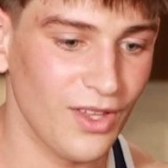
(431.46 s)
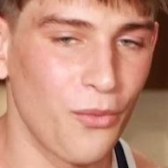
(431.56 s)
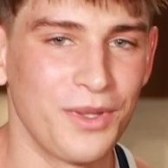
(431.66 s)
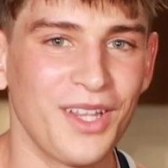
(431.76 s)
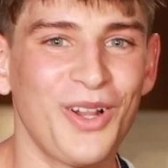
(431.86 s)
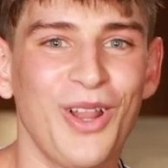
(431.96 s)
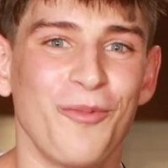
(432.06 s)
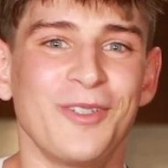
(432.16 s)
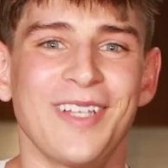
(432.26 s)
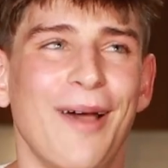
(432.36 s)
When the club
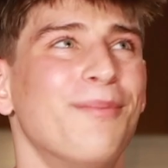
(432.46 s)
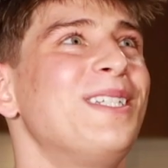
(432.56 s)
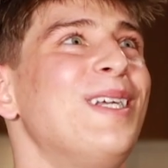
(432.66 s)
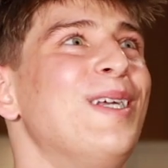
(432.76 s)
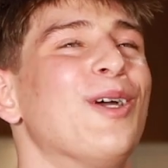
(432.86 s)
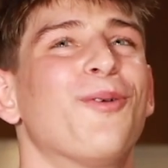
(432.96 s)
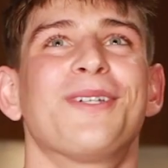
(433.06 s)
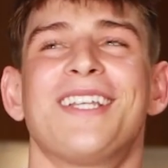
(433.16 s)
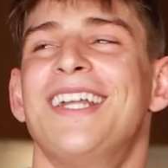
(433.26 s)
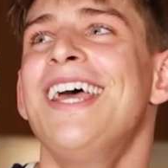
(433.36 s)
was empty, there
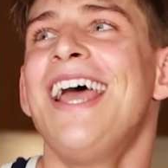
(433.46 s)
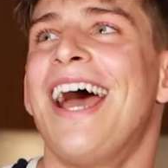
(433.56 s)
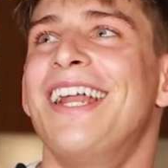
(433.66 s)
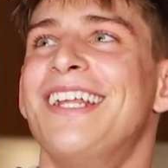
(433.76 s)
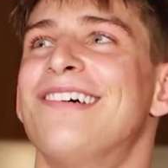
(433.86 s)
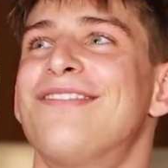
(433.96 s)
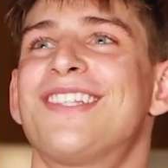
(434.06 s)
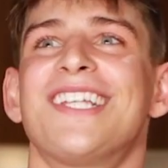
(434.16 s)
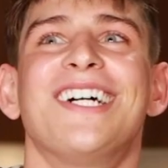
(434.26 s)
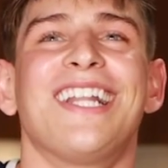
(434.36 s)
wasn't any of
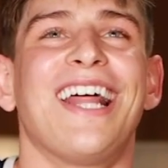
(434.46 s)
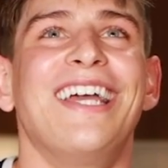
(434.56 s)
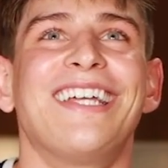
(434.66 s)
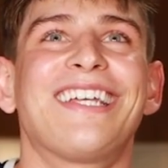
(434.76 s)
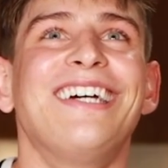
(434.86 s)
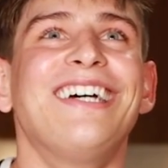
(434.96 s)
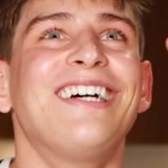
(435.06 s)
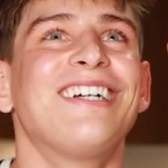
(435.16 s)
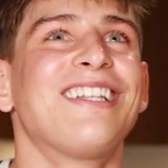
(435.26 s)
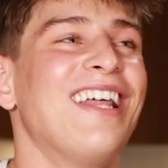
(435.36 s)
the
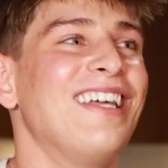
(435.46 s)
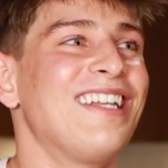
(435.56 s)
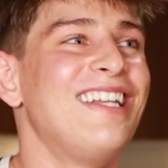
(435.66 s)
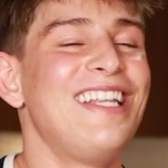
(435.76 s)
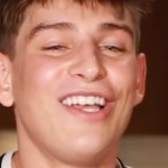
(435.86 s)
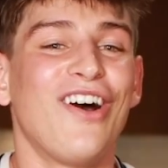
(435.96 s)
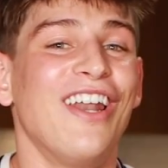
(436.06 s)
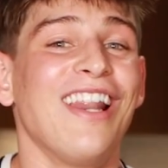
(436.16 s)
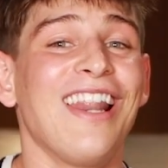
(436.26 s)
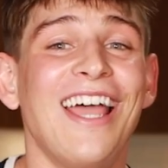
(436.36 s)
like
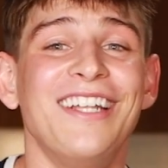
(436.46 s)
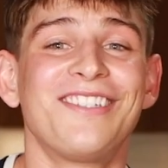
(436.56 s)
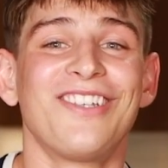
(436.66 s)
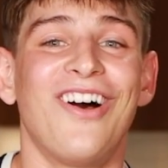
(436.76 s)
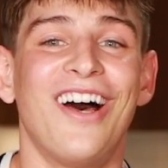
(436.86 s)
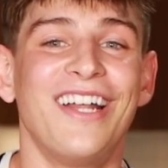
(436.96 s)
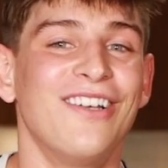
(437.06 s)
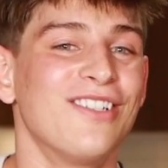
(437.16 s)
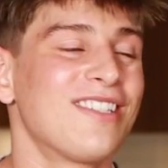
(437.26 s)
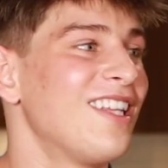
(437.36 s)
neon lights on. It
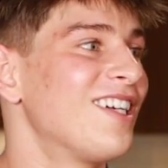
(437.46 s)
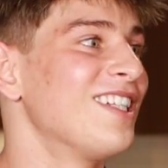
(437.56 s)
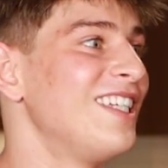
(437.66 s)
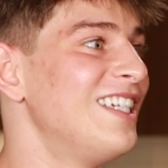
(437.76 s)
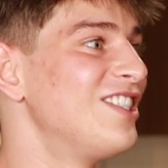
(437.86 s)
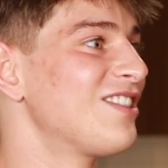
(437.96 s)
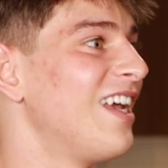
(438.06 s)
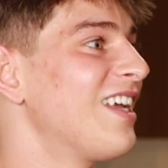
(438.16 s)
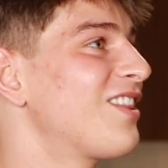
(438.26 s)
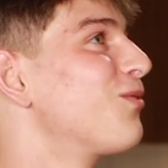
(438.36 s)
was literally just
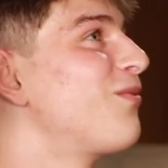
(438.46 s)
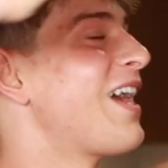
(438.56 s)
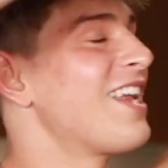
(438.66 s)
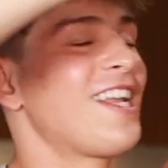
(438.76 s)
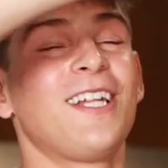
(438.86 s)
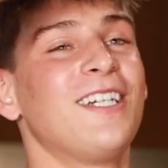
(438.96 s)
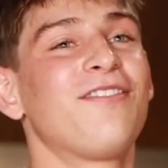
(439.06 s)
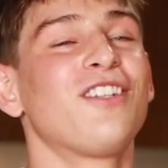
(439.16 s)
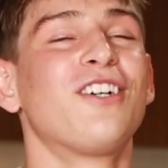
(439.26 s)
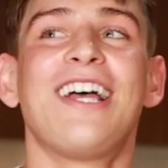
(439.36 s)
like the
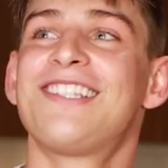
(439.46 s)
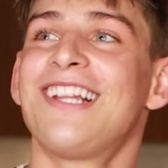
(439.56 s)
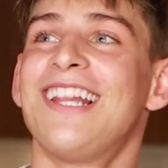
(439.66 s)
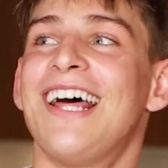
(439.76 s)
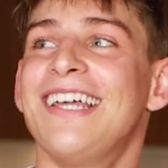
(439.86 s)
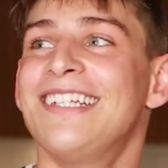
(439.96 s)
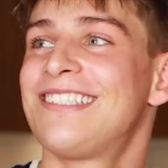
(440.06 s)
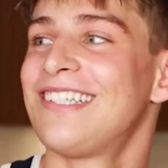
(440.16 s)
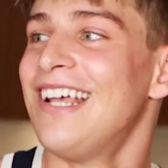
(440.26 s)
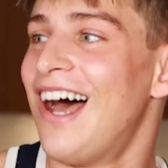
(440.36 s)
regular fluorescent
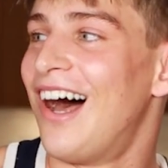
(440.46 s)
lights.